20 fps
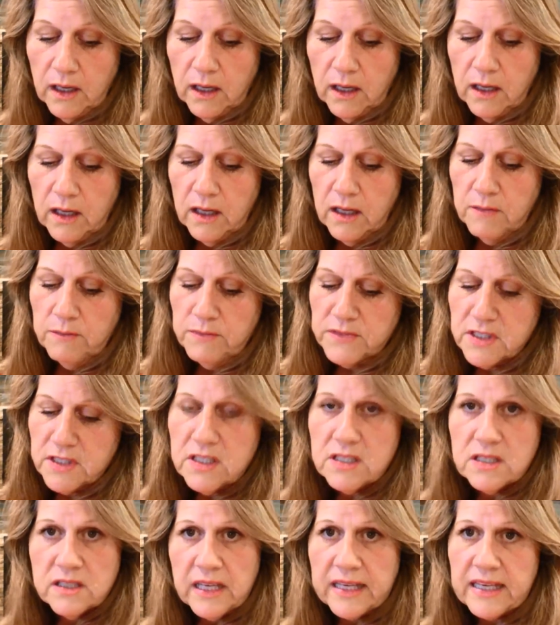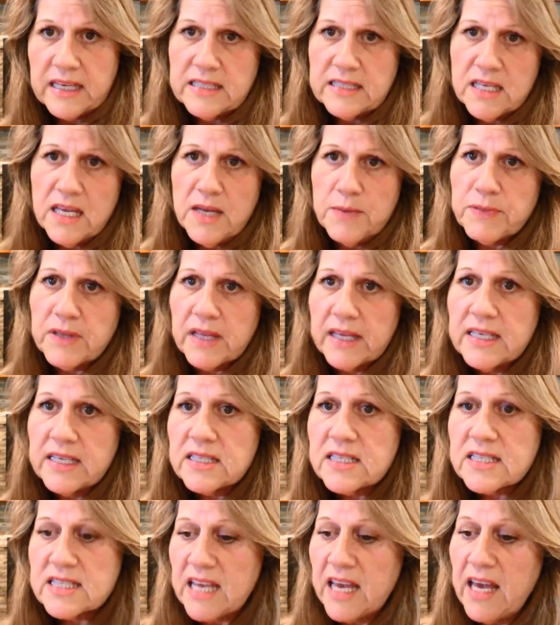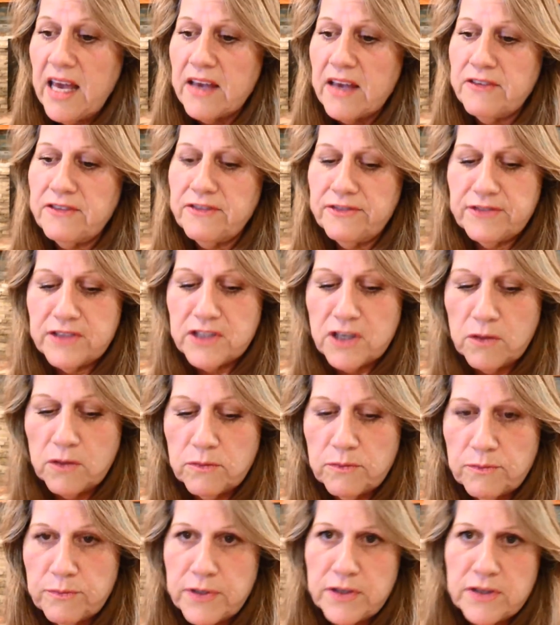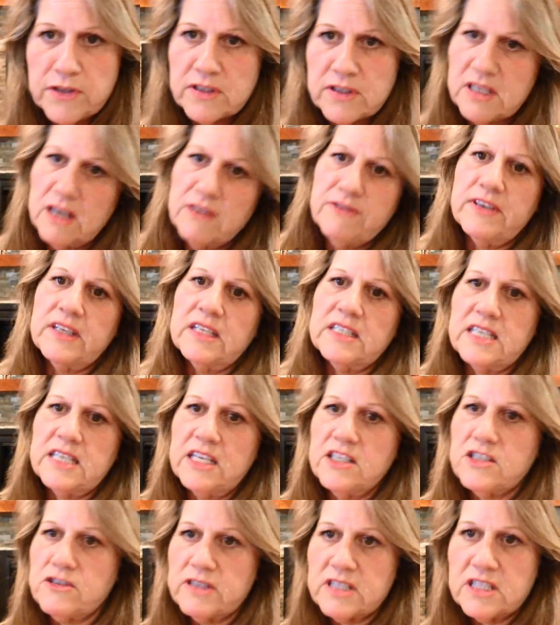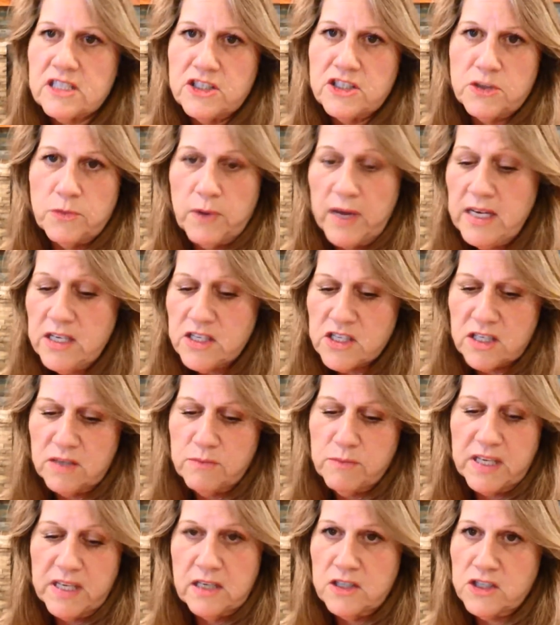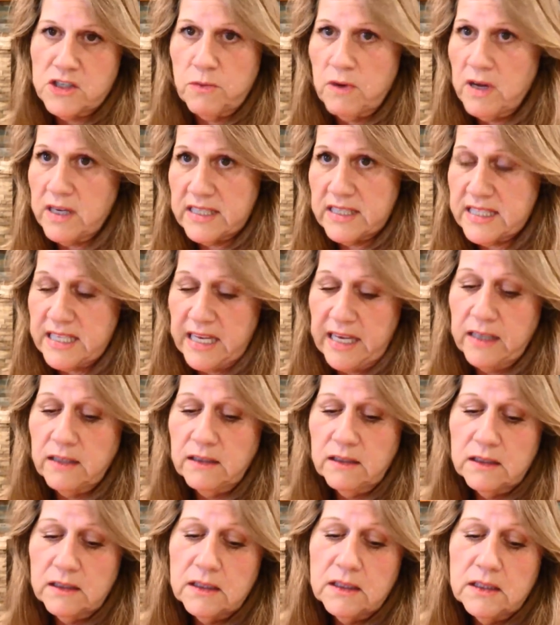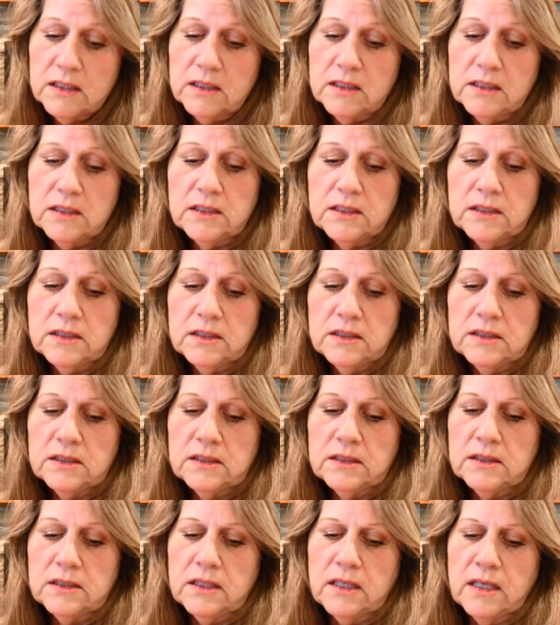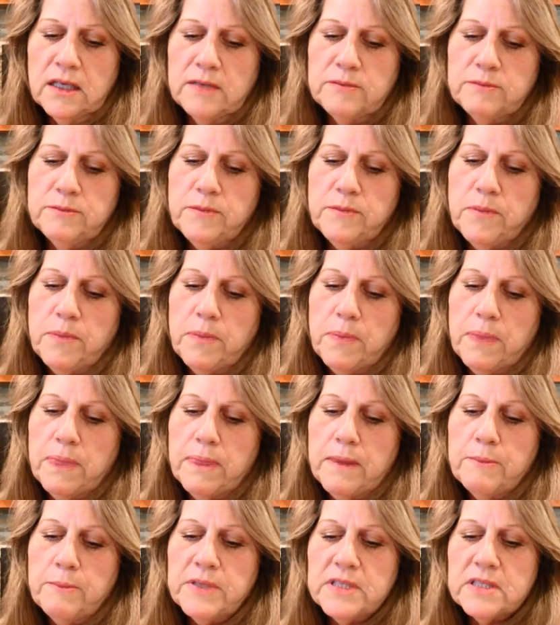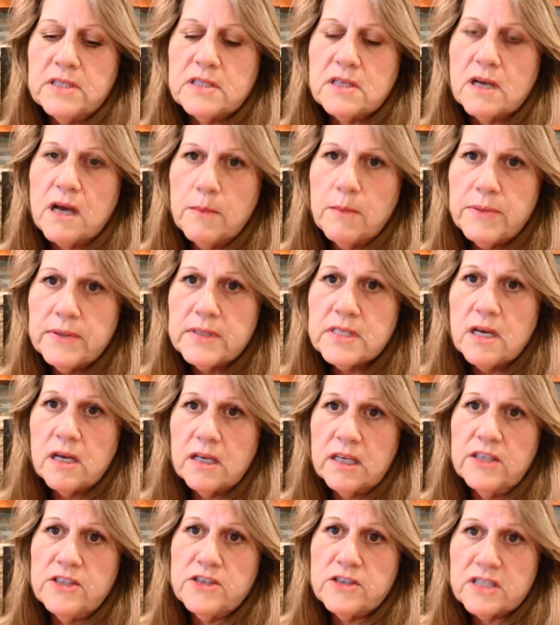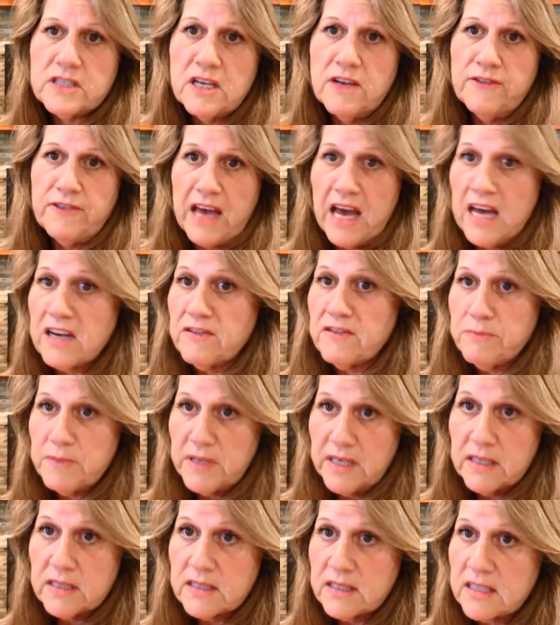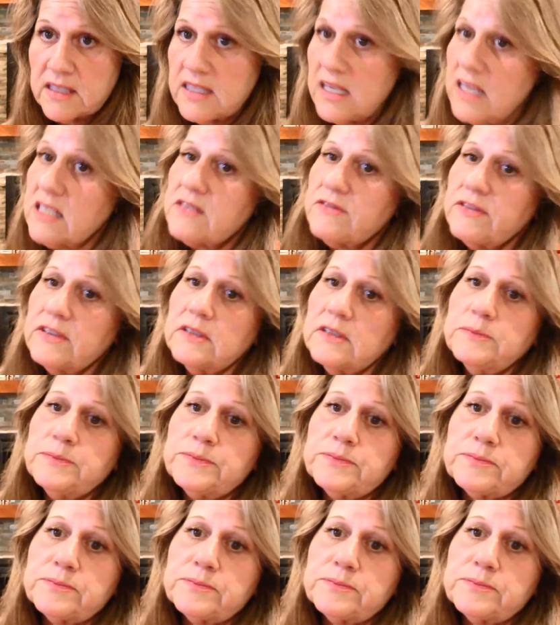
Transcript: Um, just like I said, play it safe. Don't put yourself in a dangerous situation because you want to sale. Um, but stop talking yourself out of being successful.